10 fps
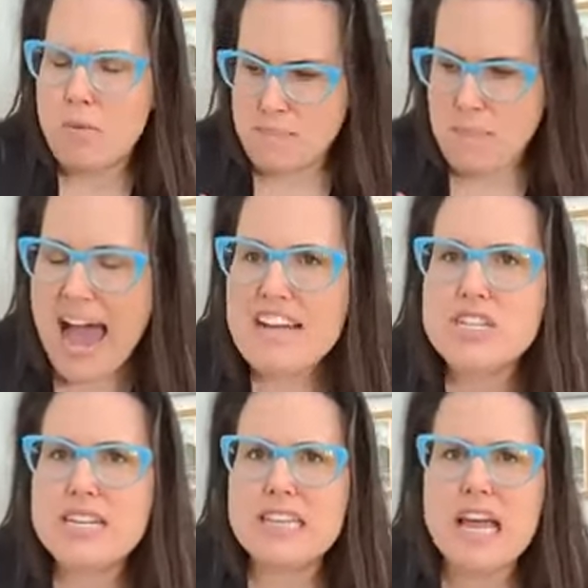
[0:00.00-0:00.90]
with
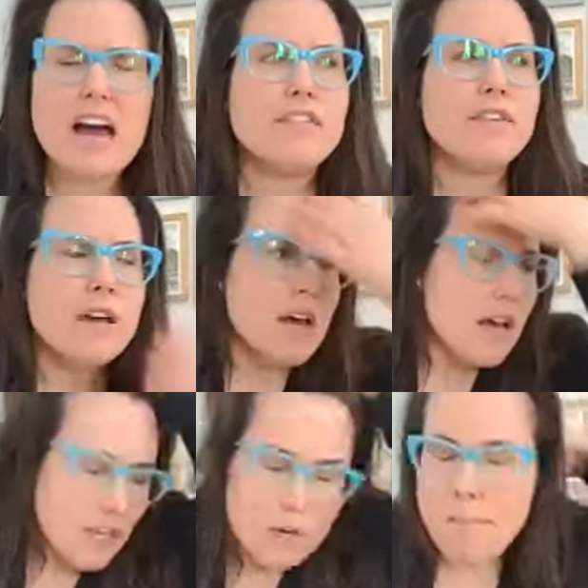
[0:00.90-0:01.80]
passion and love.
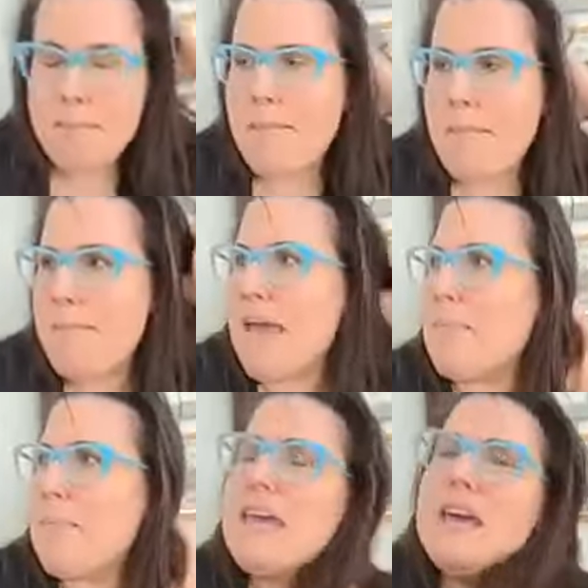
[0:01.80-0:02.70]
You know,
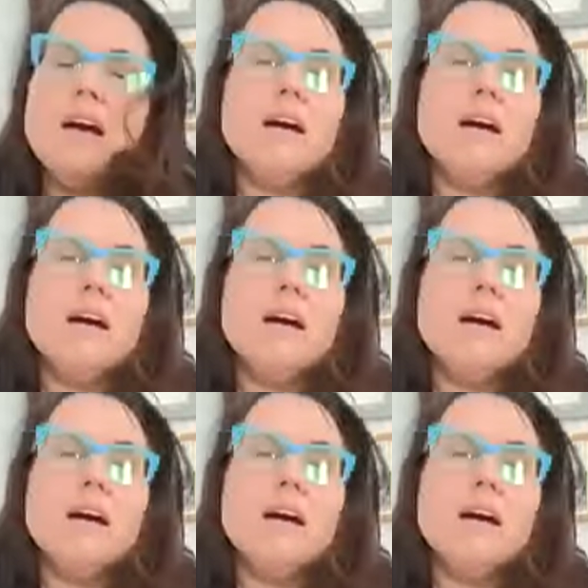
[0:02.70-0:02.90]
maybe,